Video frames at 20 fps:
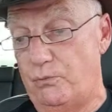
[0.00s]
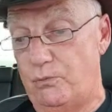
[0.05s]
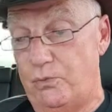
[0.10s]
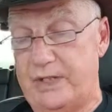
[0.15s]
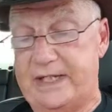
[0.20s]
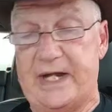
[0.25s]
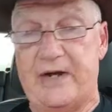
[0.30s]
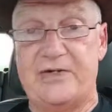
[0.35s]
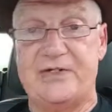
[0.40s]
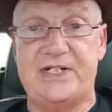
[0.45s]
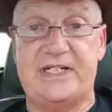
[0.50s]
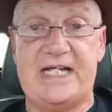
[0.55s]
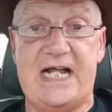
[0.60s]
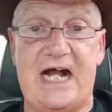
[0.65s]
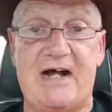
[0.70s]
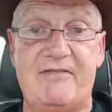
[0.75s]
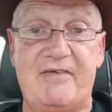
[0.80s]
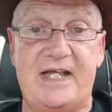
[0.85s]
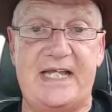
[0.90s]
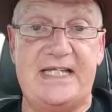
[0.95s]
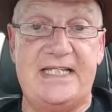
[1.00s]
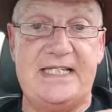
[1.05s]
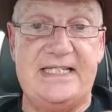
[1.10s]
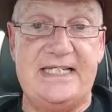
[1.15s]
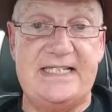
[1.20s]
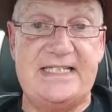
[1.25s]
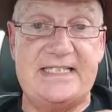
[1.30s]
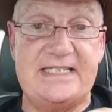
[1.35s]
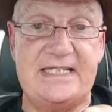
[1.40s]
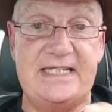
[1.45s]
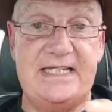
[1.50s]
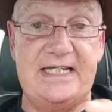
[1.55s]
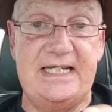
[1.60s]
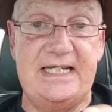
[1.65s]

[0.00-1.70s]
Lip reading: we're going to cover in these